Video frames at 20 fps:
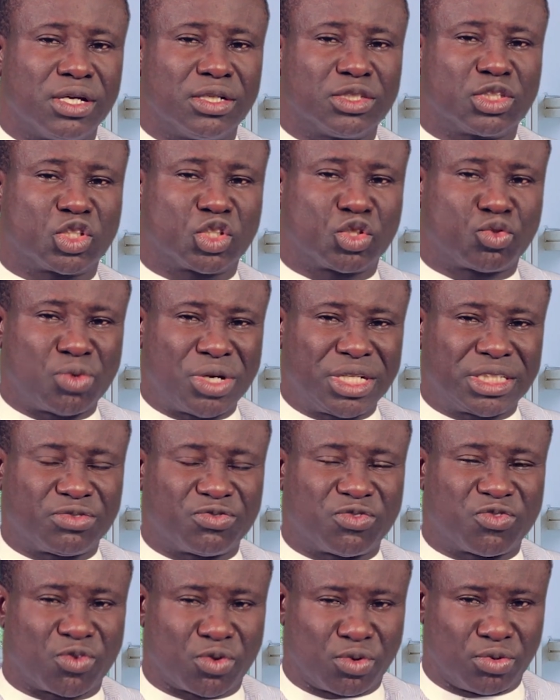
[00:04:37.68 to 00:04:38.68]
sweet
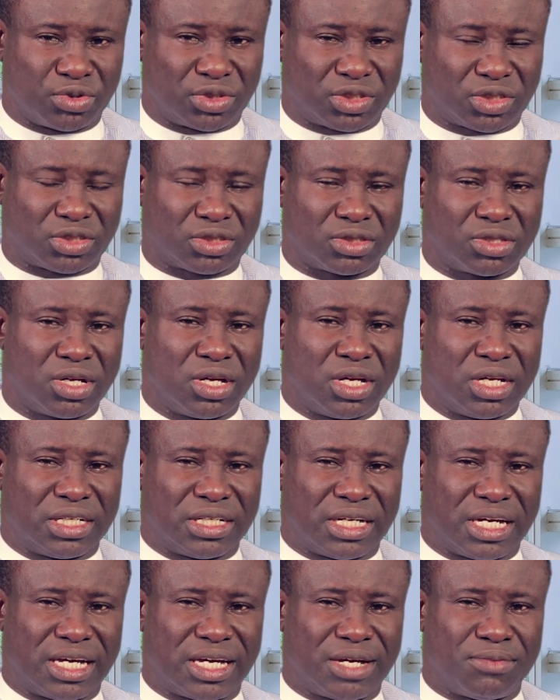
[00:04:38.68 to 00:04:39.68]
fruits,
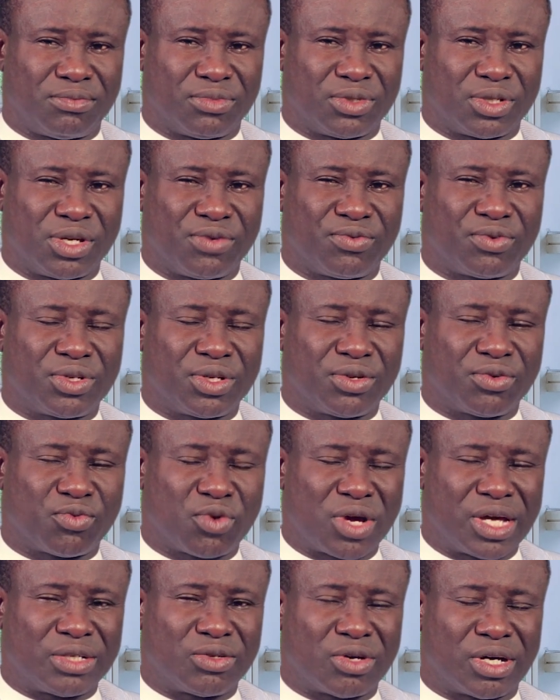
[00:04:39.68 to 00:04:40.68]
even if
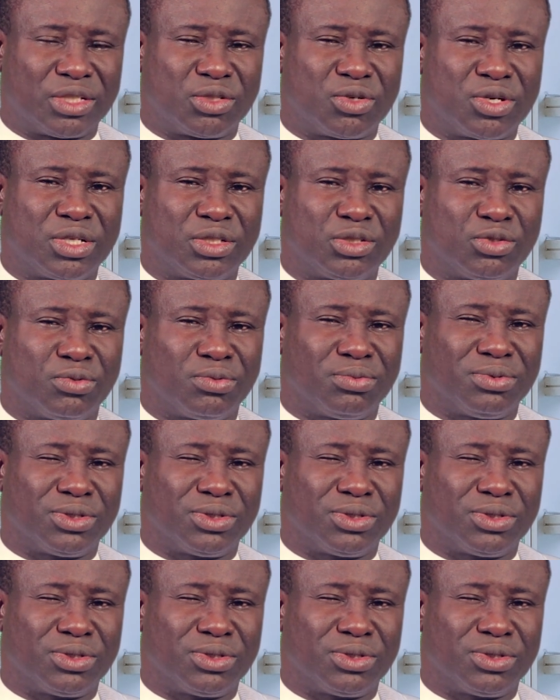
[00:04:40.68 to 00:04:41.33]
when you are doing it,